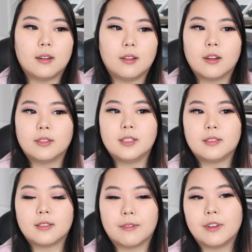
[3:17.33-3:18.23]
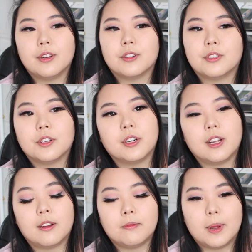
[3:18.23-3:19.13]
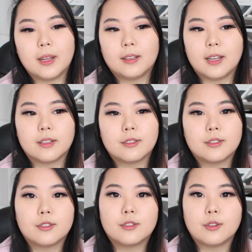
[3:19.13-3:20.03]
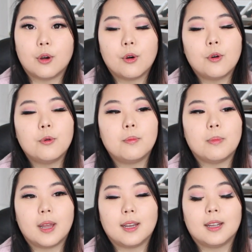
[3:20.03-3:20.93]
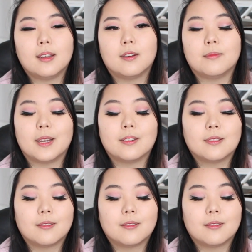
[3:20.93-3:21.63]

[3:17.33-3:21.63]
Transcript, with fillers: along this 7-year journey, I've met like so many of my